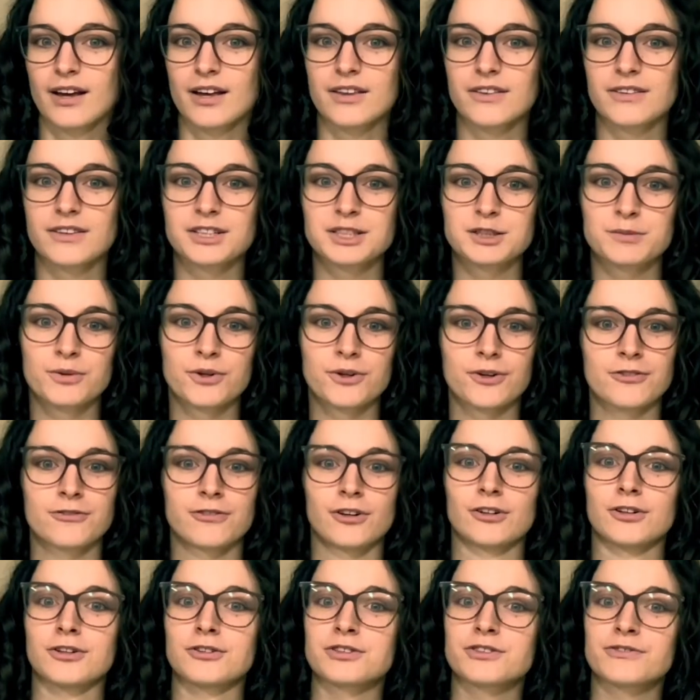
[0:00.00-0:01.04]
This book
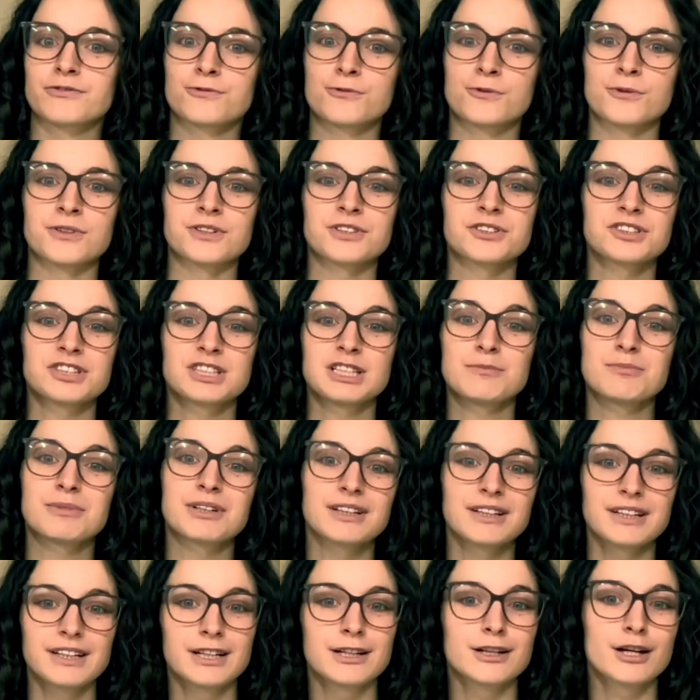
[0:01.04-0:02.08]
follows four
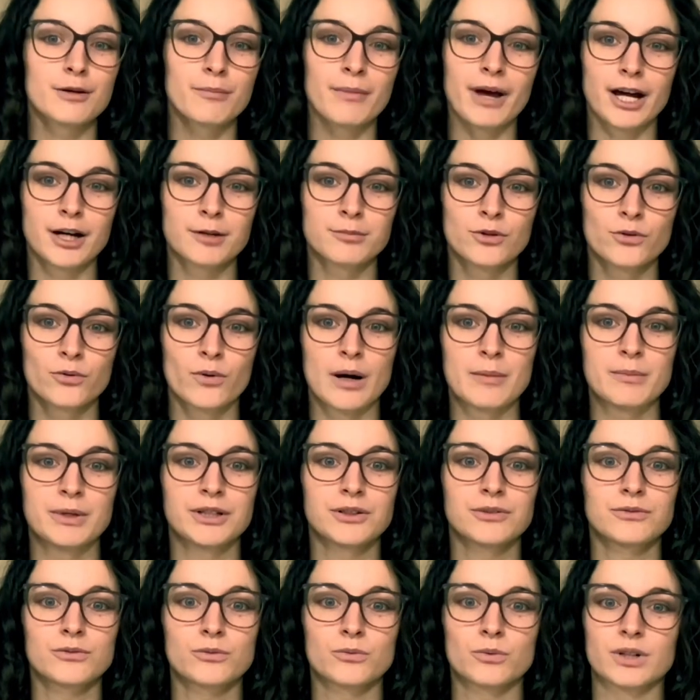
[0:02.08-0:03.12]
seemingly incompatible
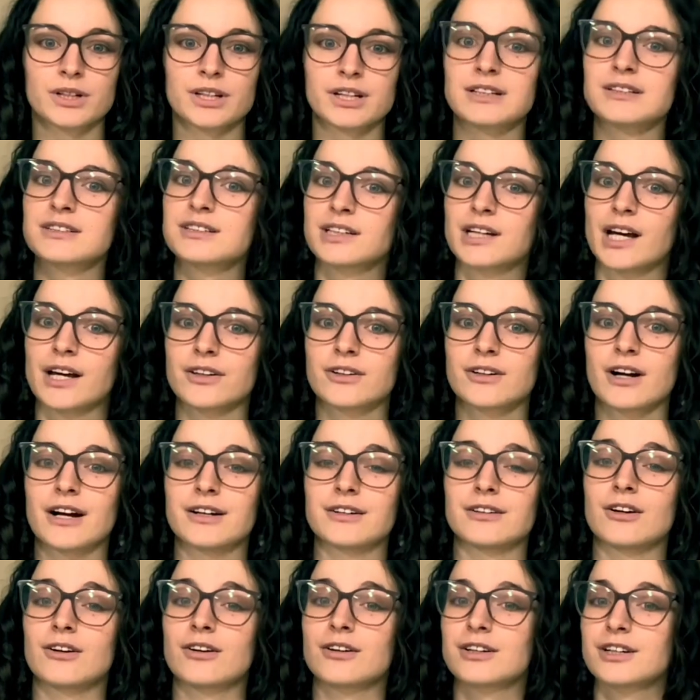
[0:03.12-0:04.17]
women working together
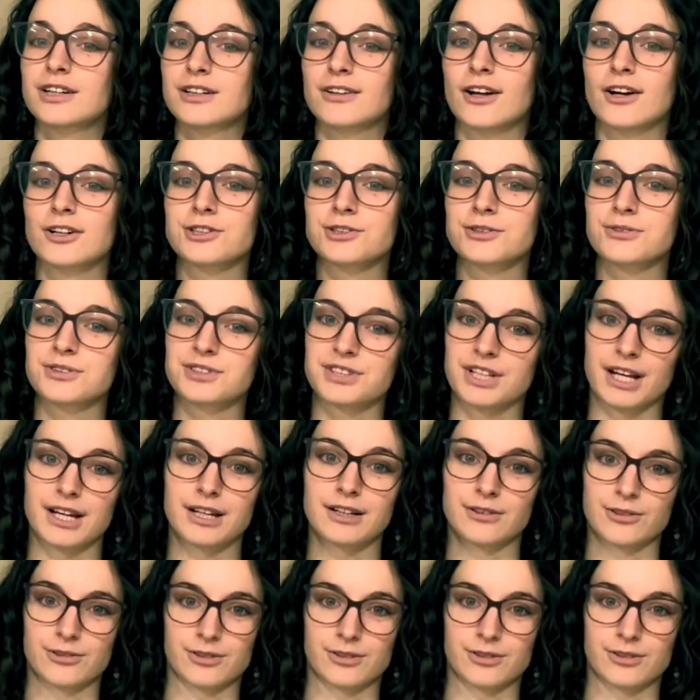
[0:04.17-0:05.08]
at an archaeological site in